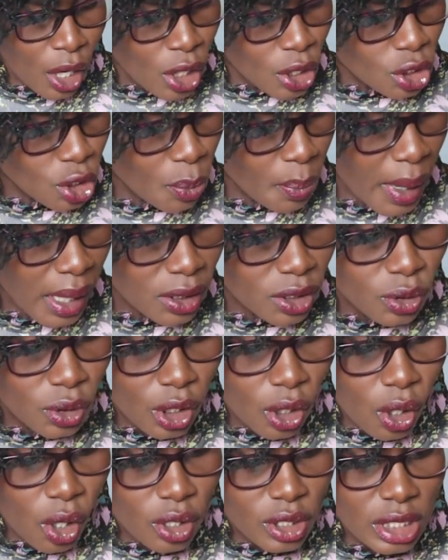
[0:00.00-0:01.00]
So back to
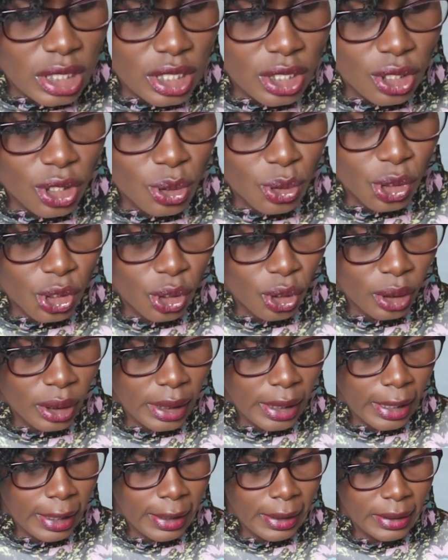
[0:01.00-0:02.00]
the
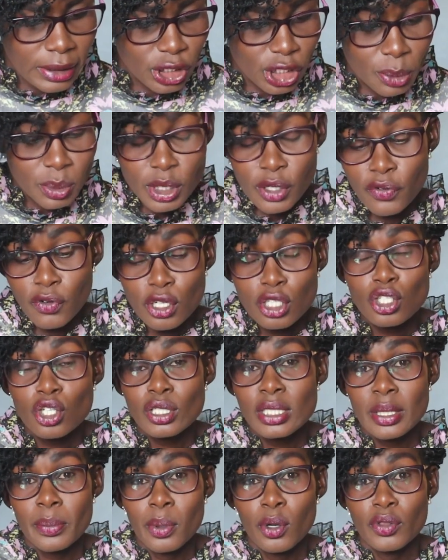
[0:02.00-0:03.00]
Constitution, chapter 4
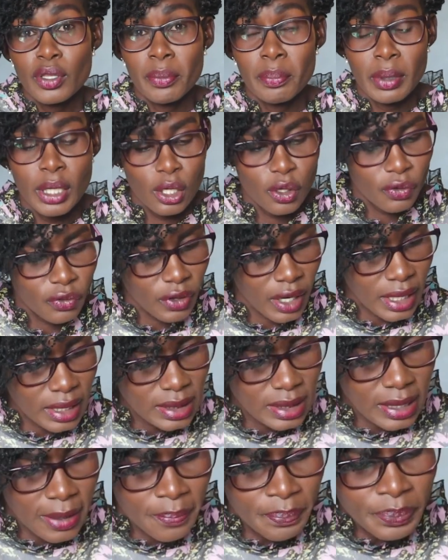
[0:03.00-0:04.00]
talks about the Bill of
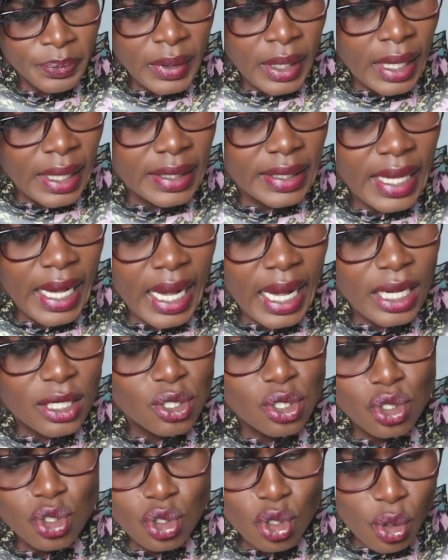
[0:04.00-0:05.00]
Rights. There are
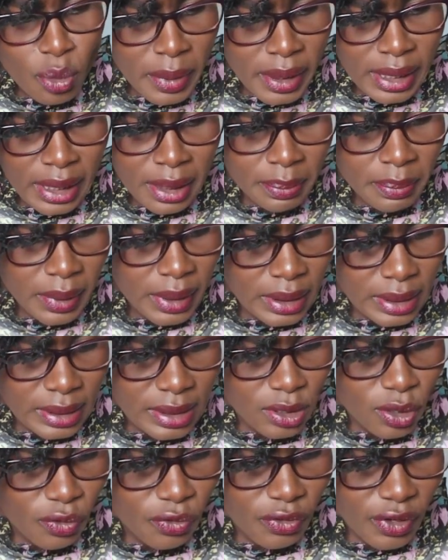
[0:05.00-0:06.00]
so many
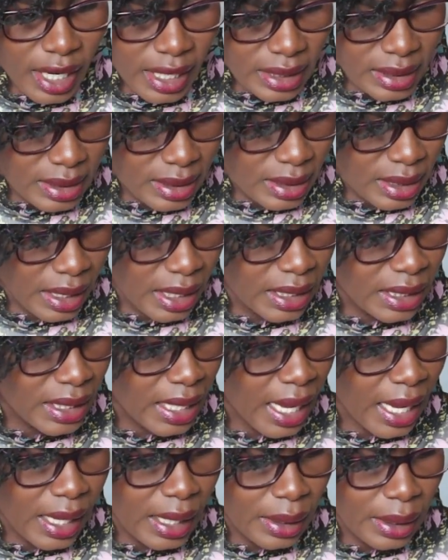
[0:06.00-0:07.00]
bills of rights, and
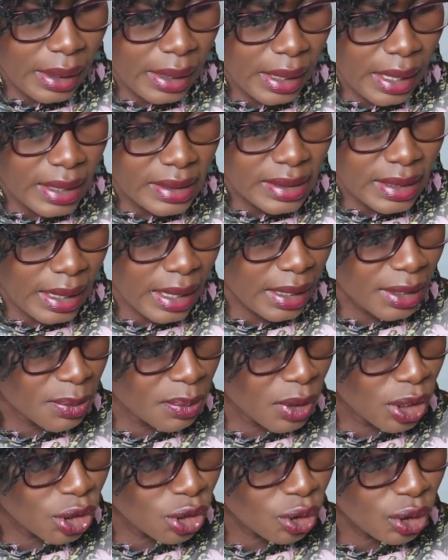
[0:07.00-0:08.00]
as I had
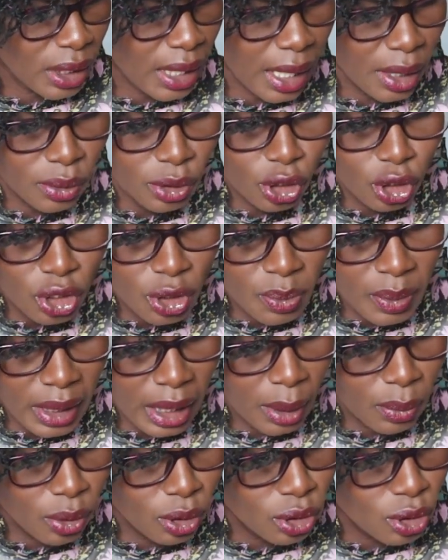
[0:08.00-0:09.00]
mentioned, I'll not be
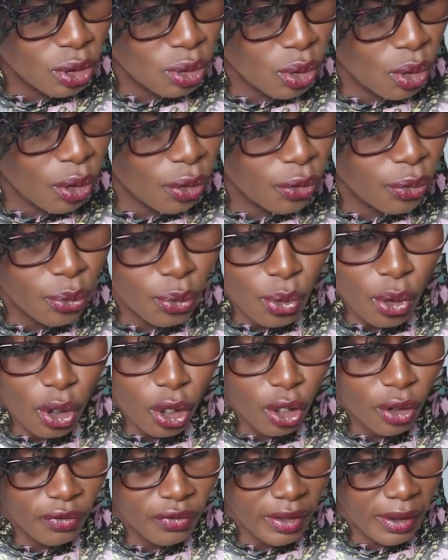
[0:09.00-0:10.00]
able to go through
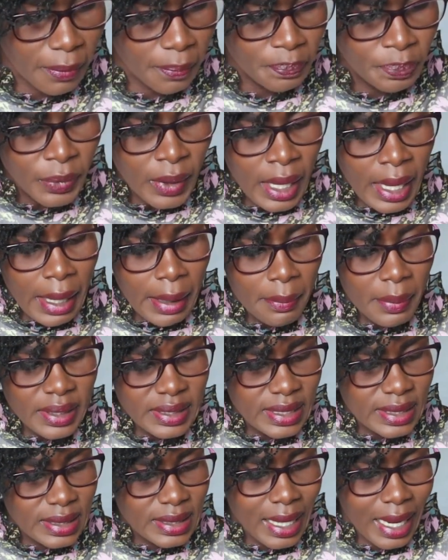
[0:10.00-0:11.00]
all of them, but
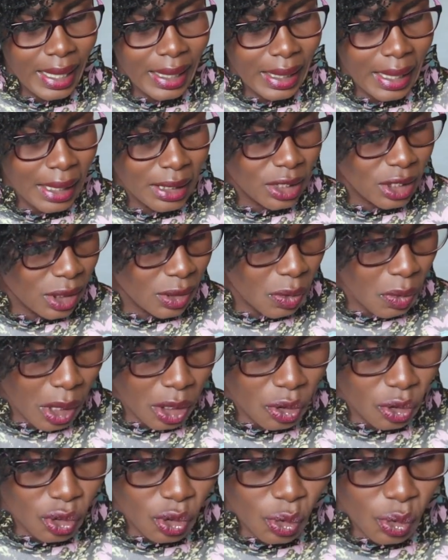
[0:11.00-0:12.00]
just highlight
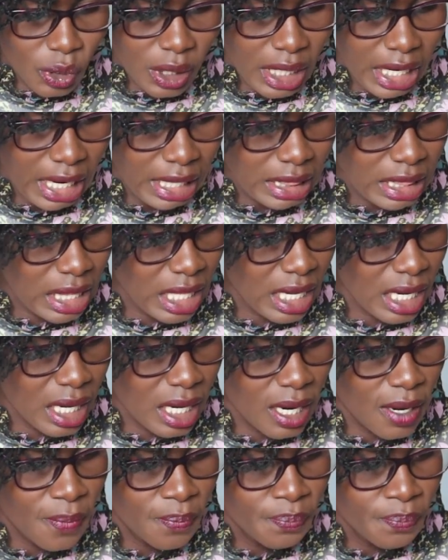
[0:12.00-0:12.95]
one or two that I think